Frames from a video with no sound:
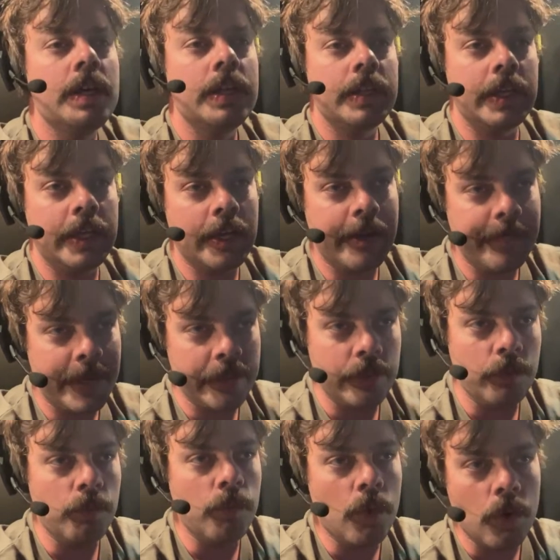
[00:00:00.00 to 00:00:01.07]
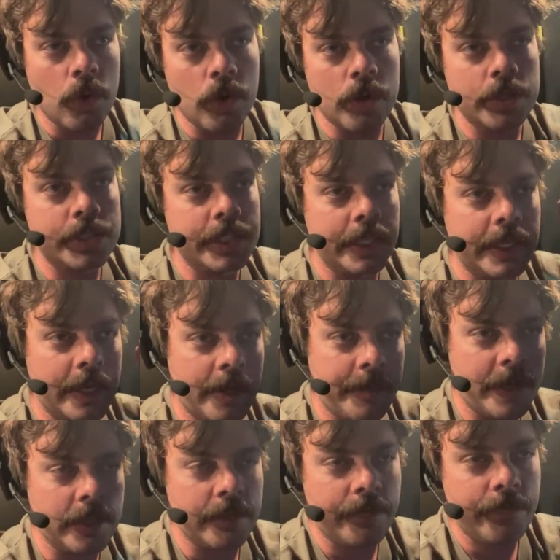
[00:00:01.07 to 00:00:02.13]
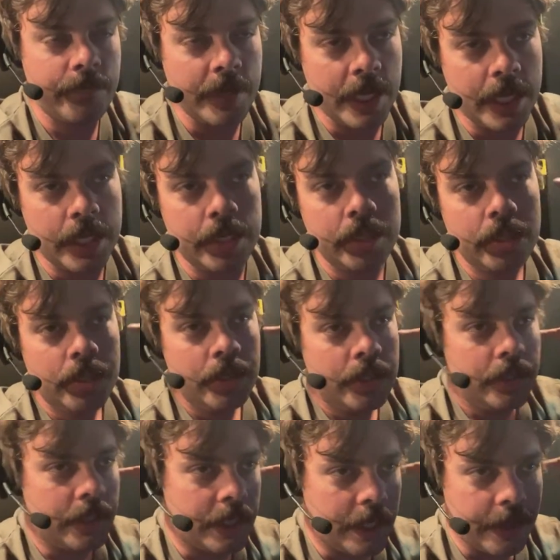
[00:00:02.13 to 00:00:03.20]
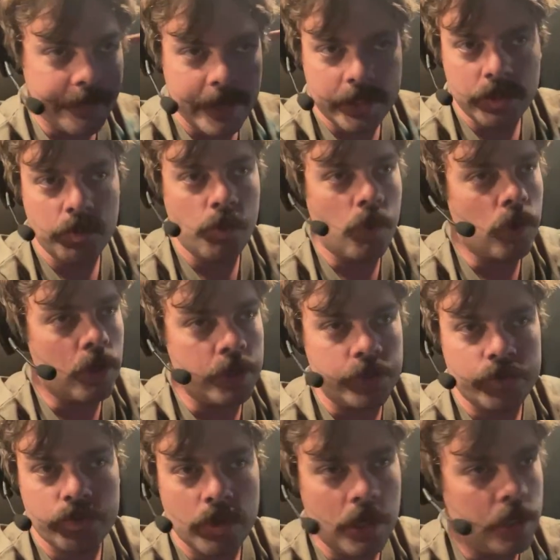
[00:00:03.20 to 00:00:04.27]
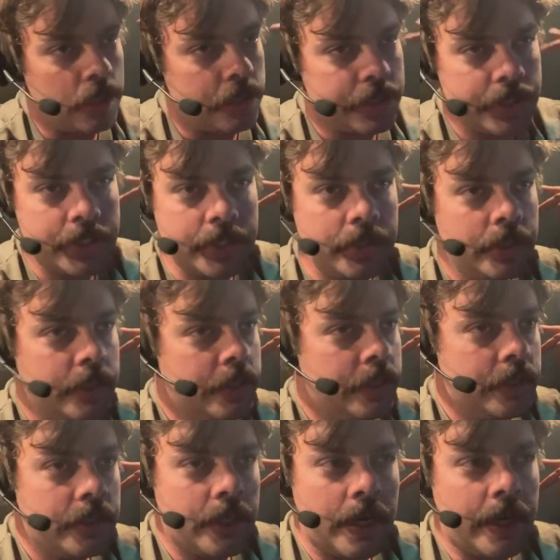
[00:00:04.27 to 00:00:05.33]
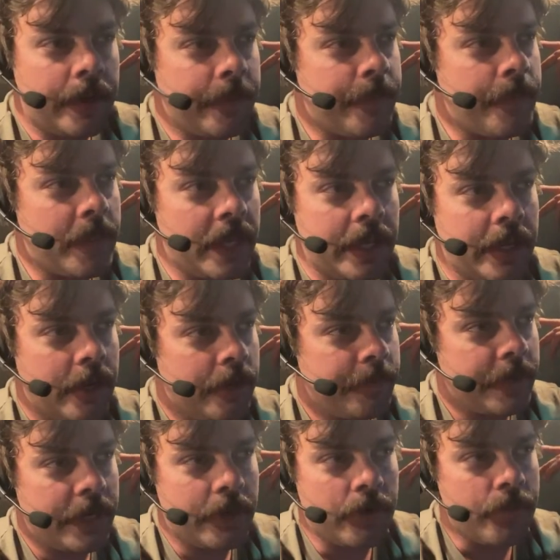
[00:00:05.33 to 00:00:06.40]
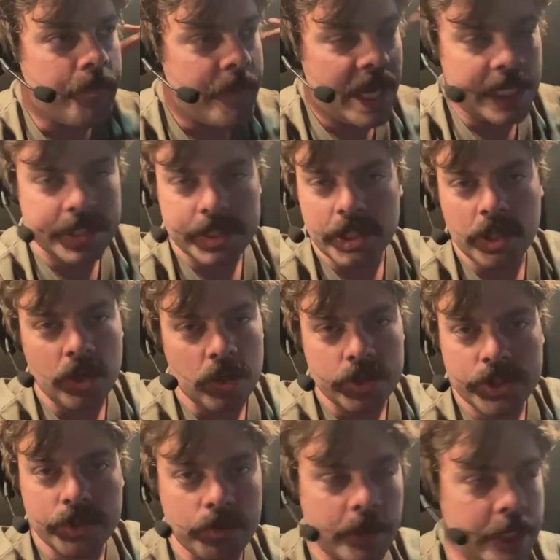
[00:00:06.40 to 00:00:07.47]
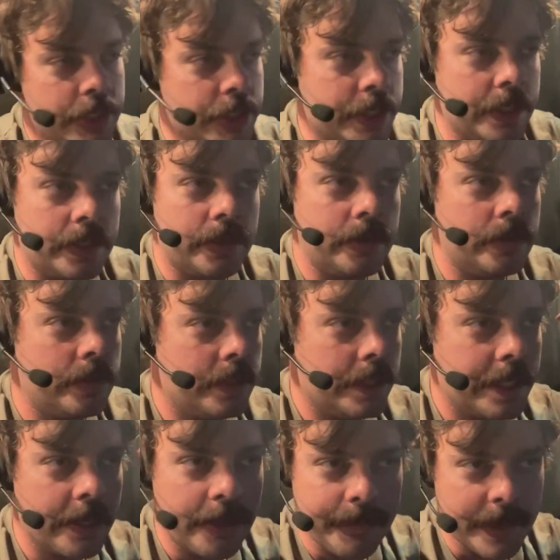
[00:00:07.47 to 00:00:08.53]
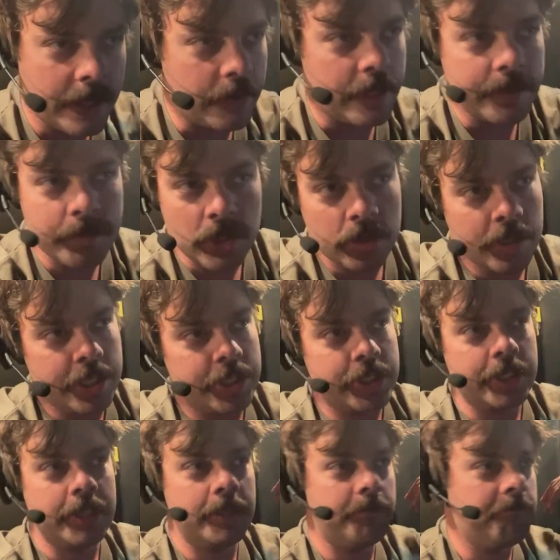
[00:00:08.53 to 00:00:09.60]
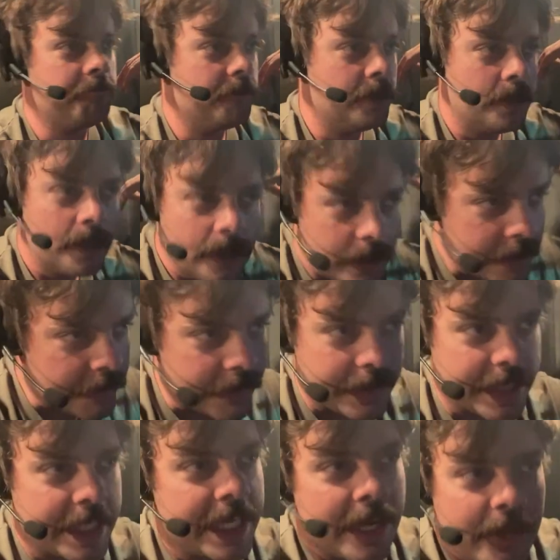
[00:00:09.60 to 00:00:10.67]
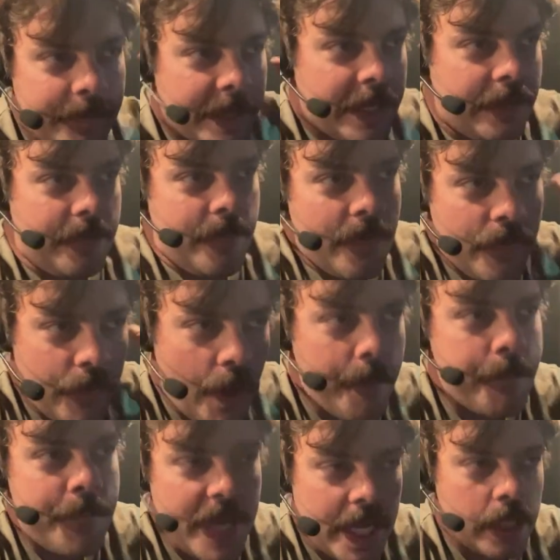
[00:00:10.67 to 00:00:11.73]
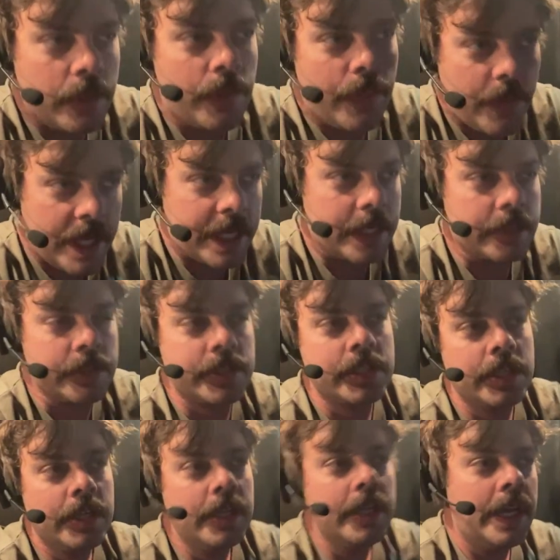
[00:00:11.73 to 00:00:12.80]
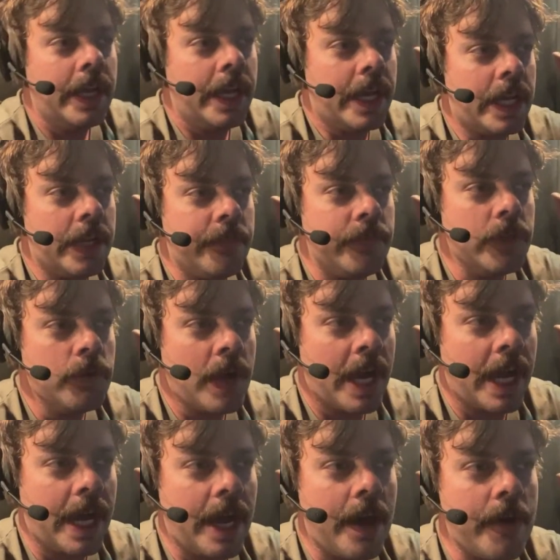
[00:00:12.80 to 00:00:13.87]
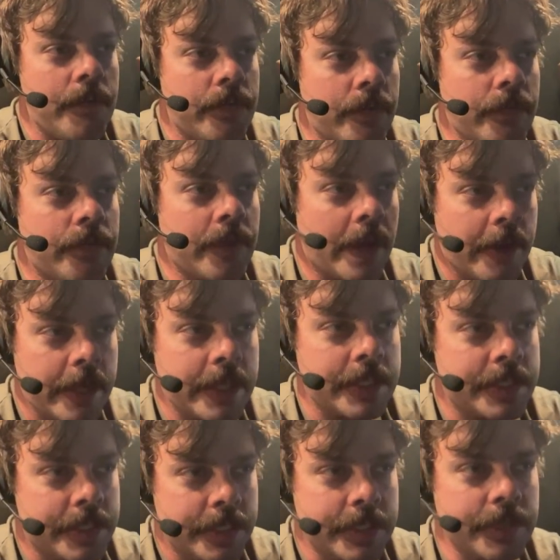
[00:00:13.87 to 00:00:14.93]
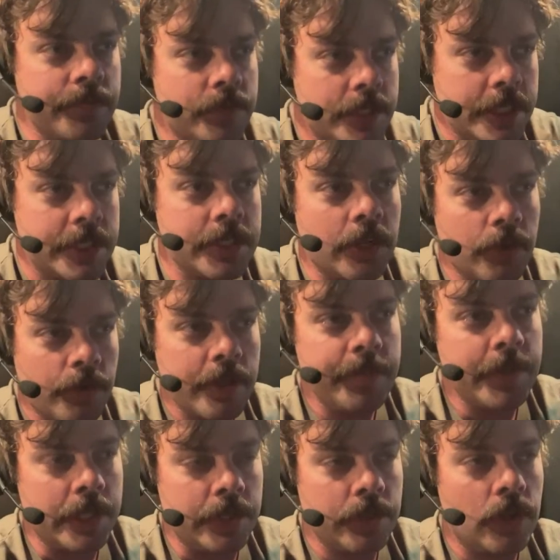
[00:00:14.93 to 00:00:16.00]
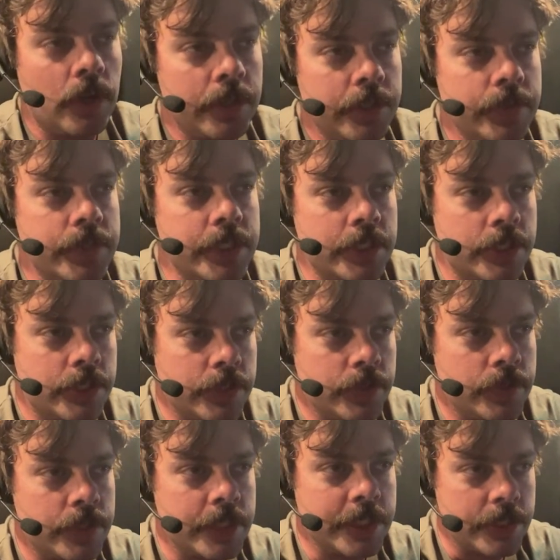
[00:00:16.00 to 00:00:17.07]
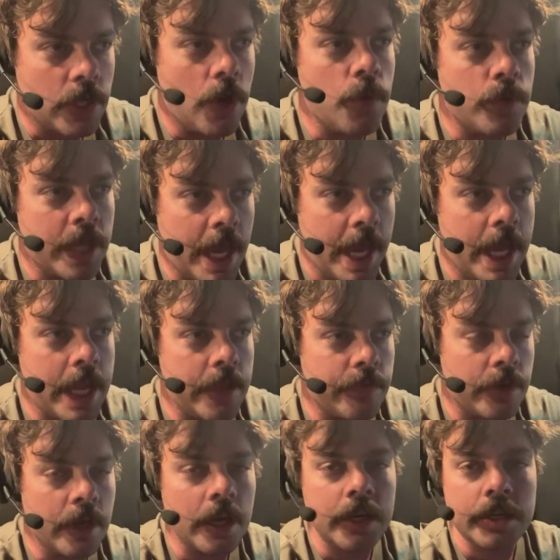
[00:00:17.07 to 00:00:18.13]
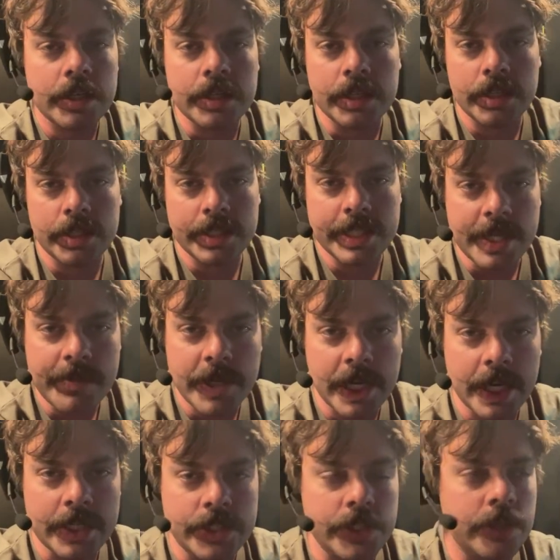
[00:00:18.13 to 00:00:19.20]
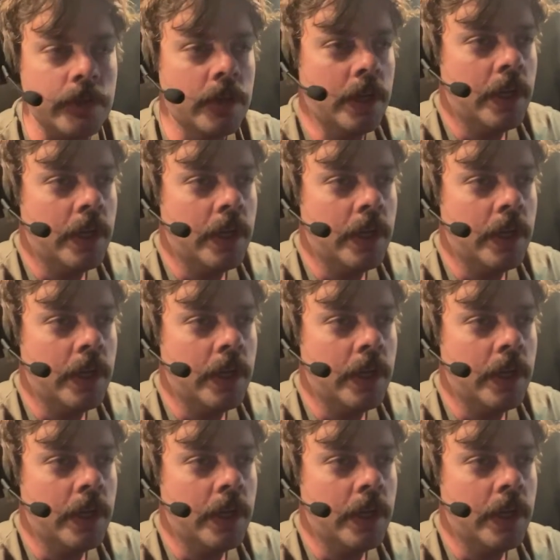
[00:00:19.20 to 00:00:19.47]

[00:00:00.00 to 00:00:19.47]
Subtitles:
They care about the wars, they care about the Fed, they care about the war on drugs, they care about mass incarceration, they care about immigration. They care about the big things, and if you have variances of disagreement on those issues, it's okay. They're not going to demonize you.